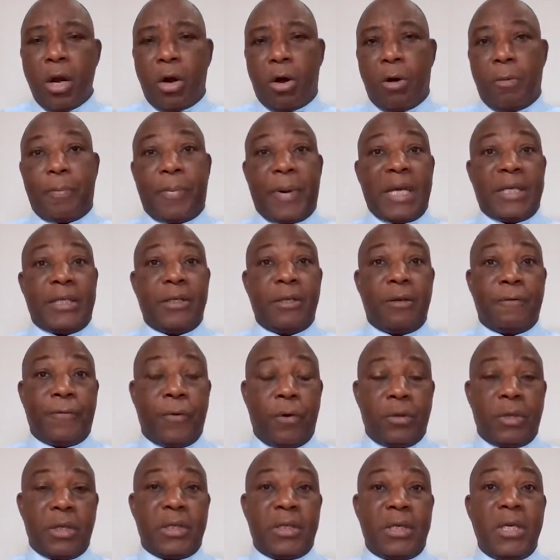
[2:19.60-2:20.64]
comprising of
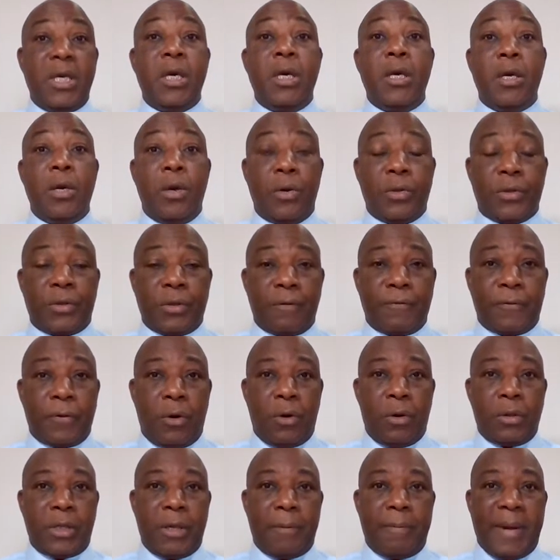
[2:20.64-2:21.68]
all the CEOs of
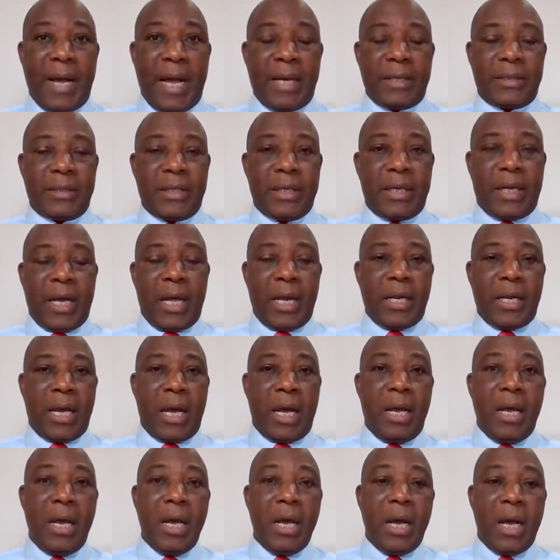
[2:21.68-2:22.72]
all the banks in
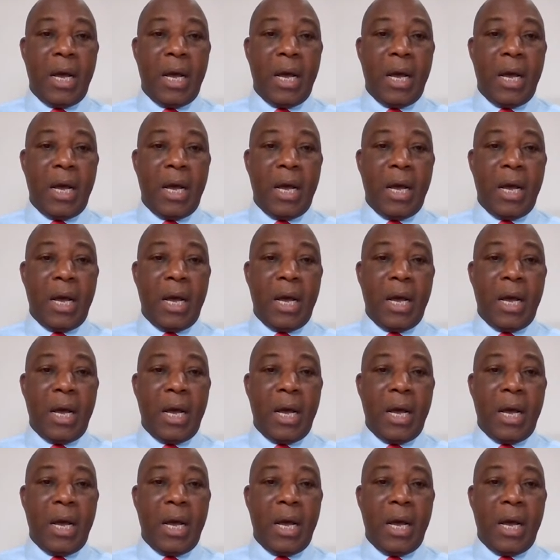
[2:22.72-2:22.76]
Kenya,